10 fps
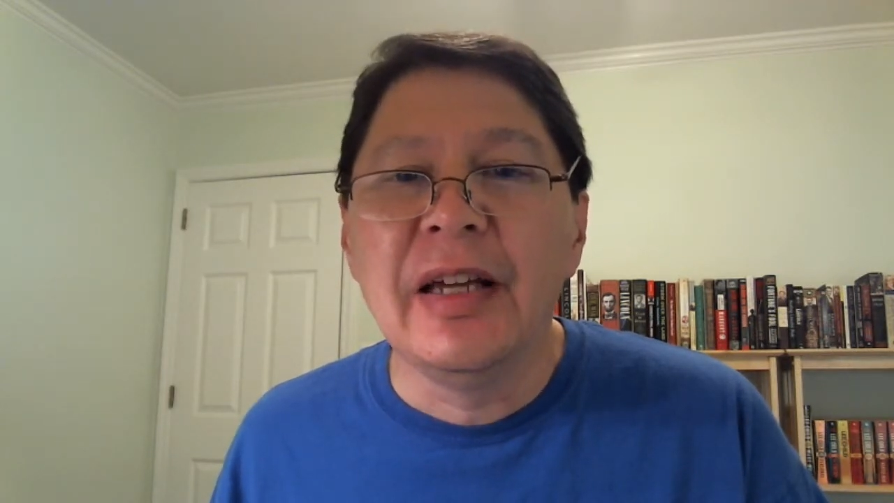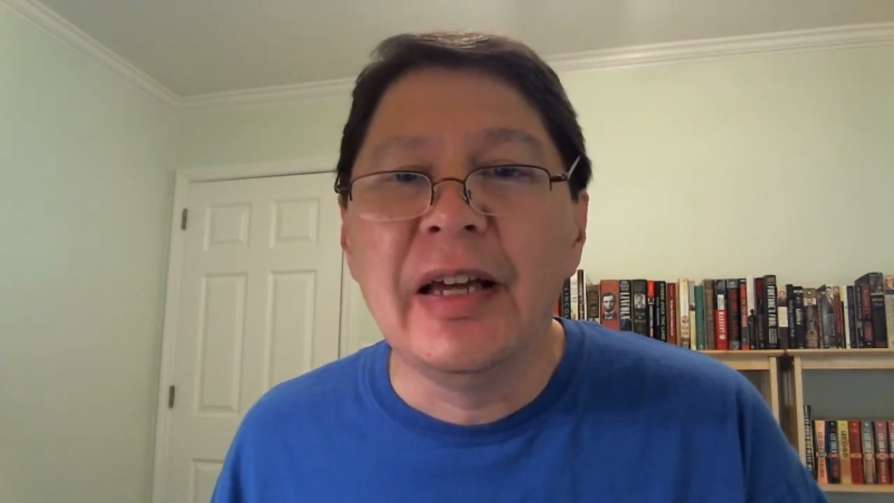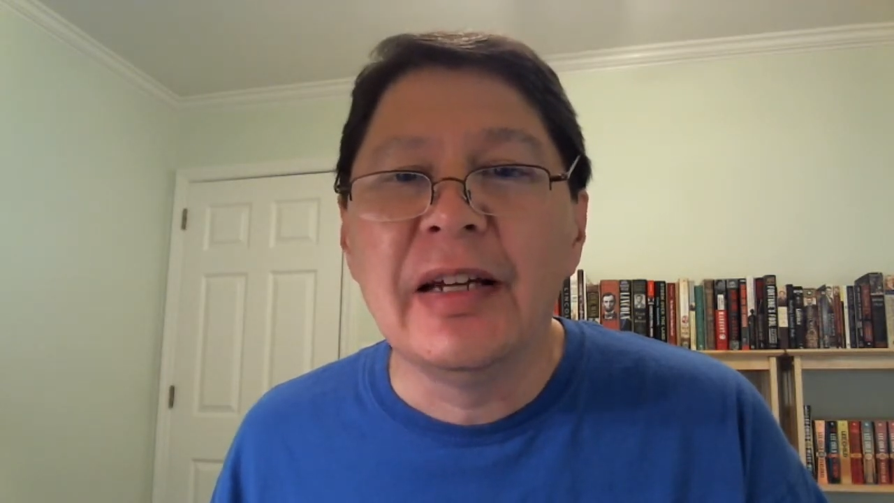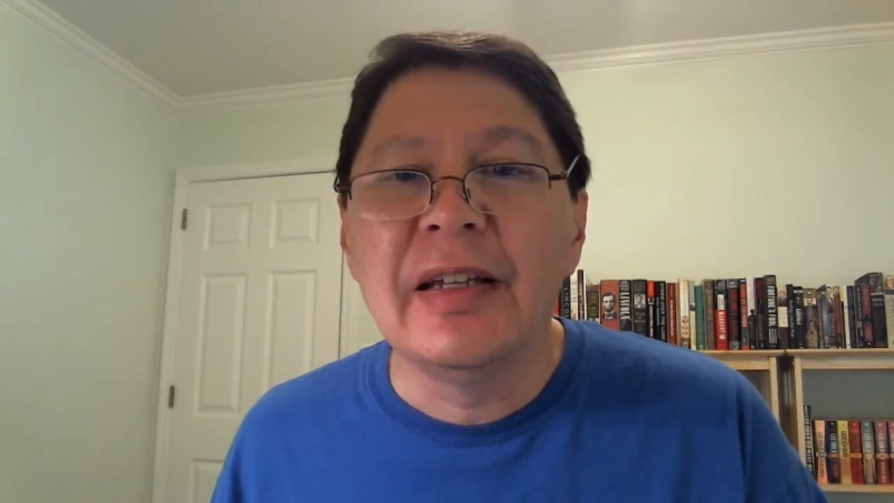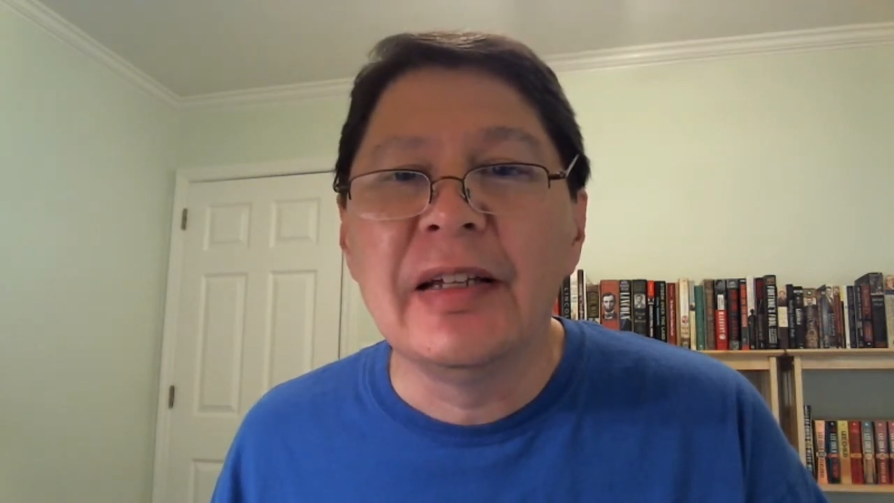
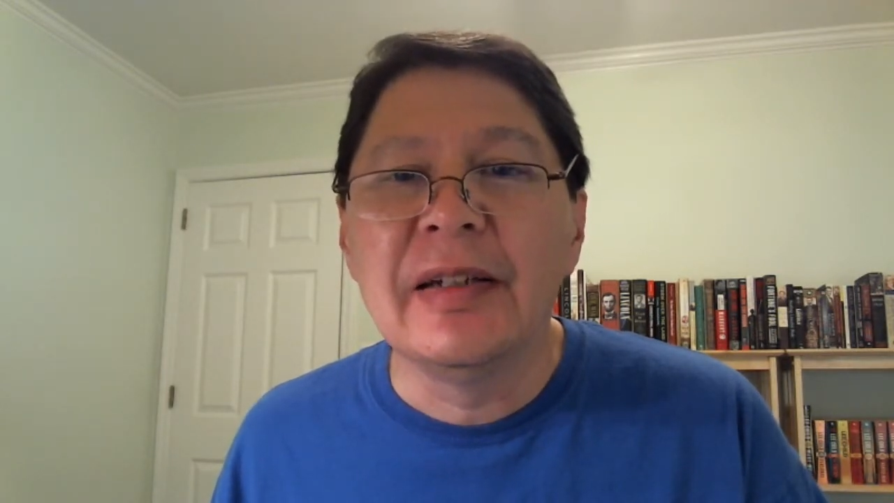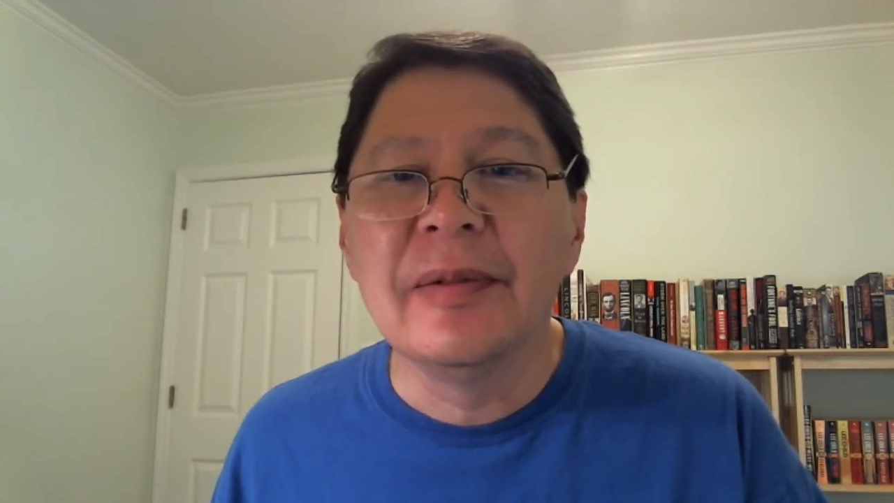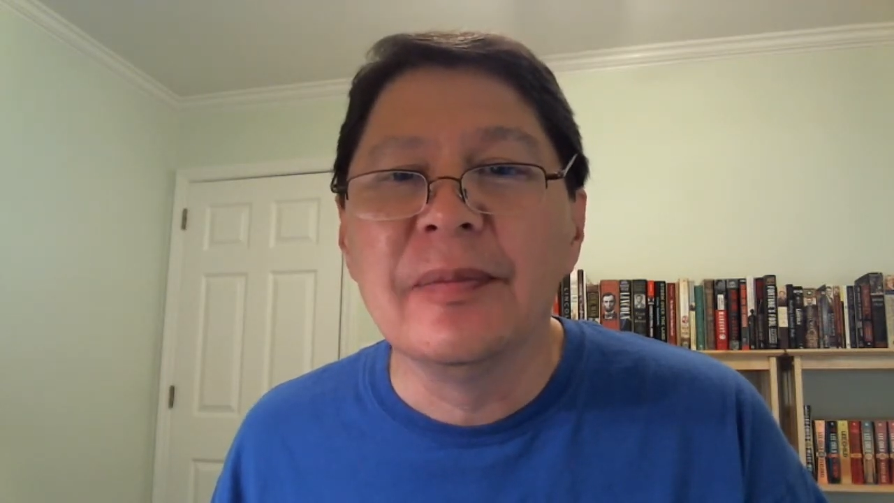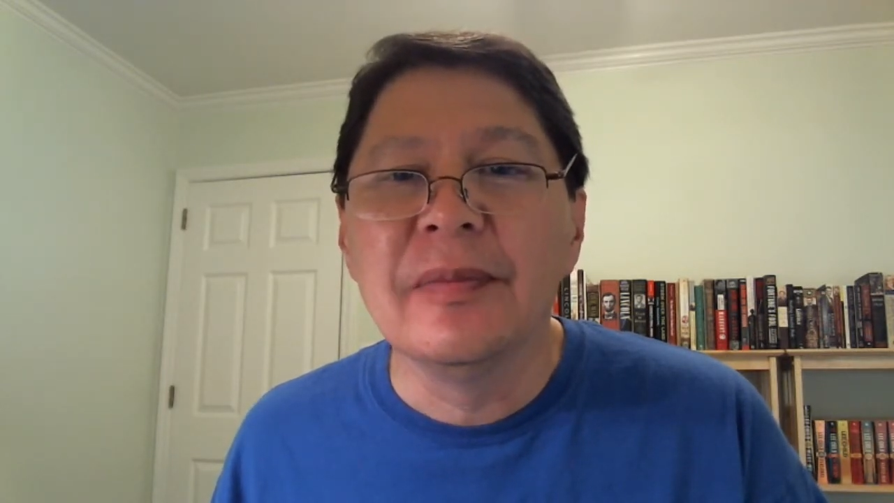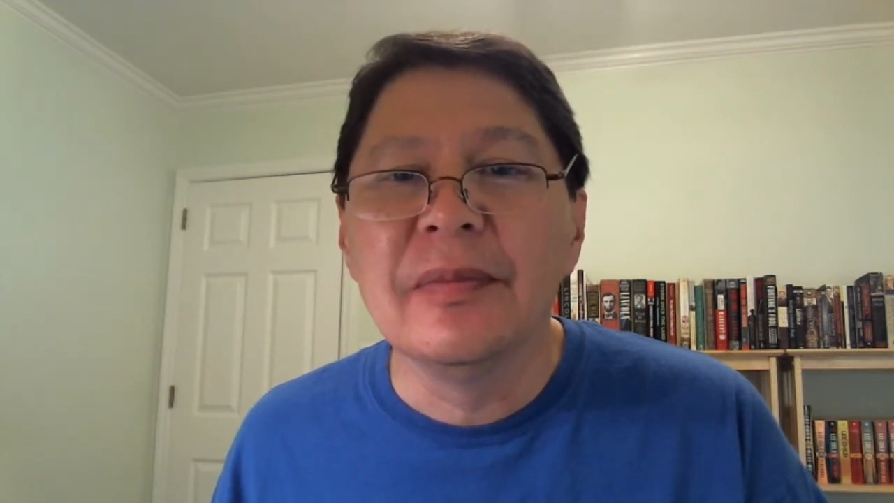
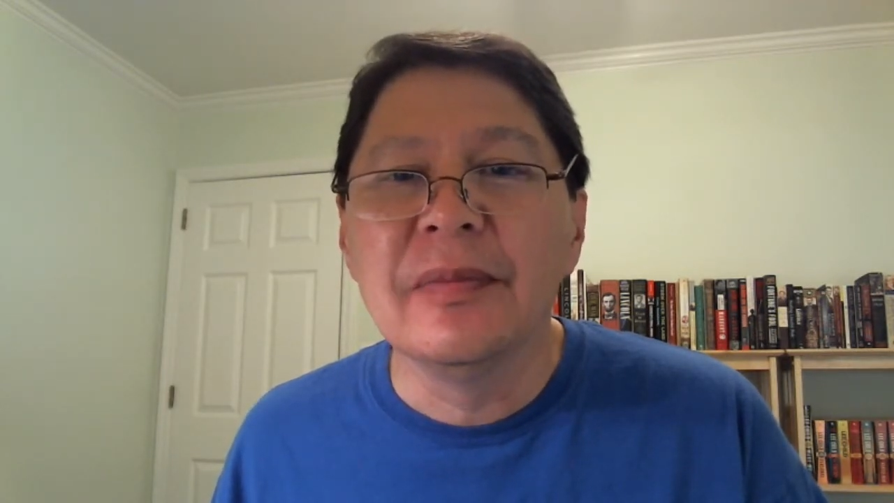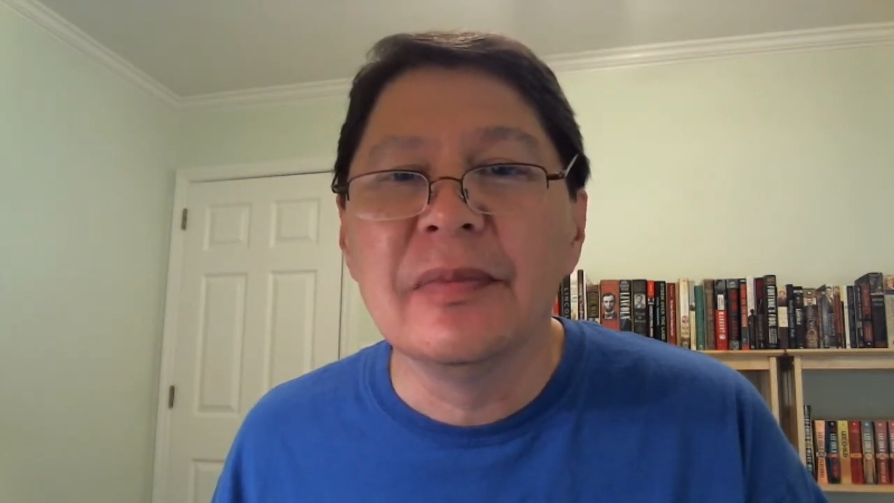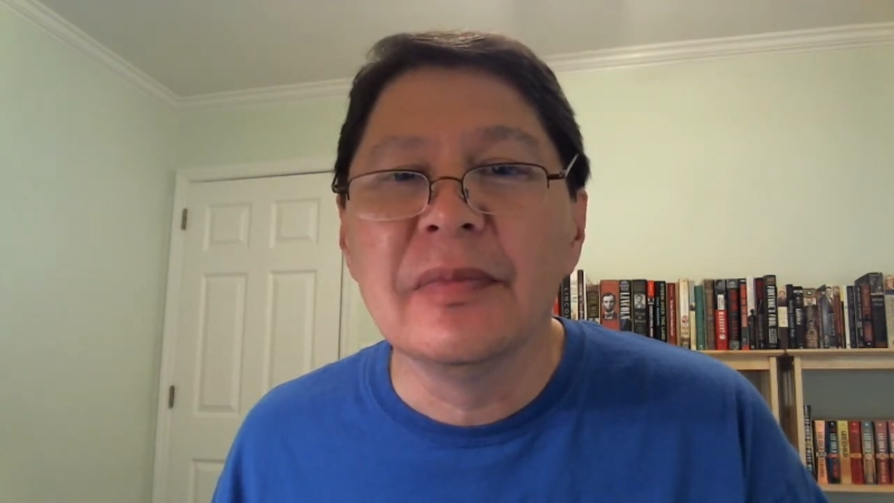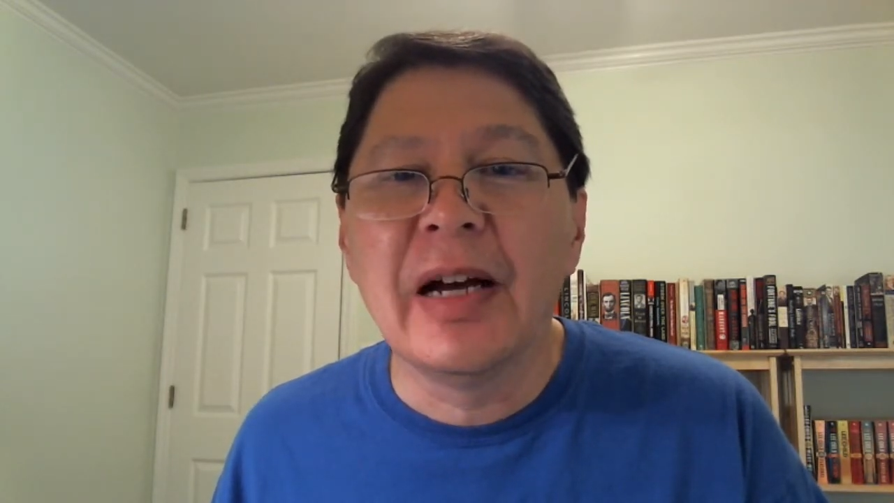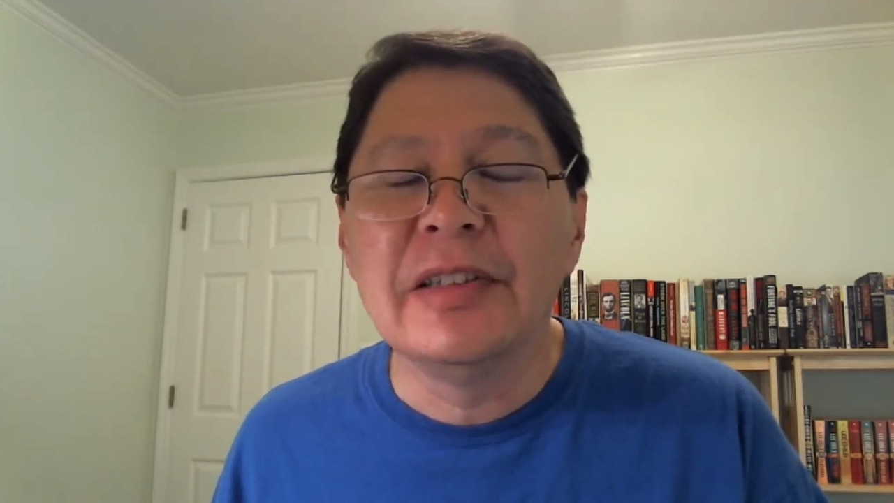and
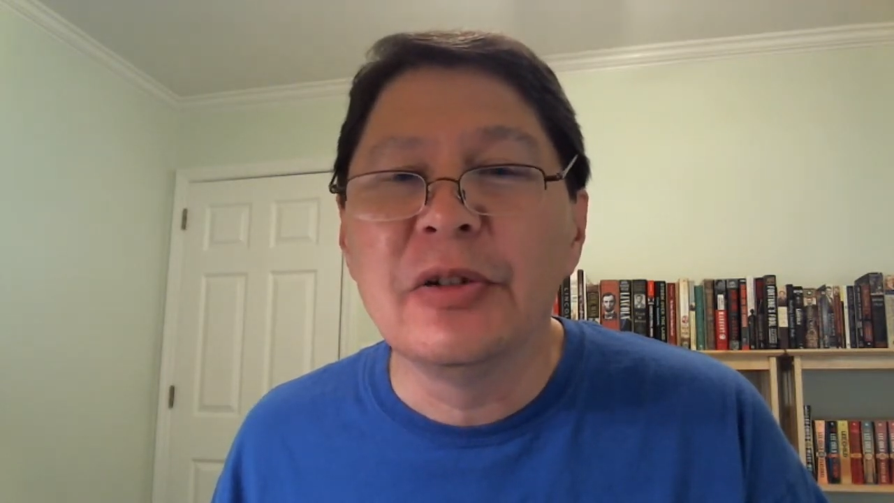I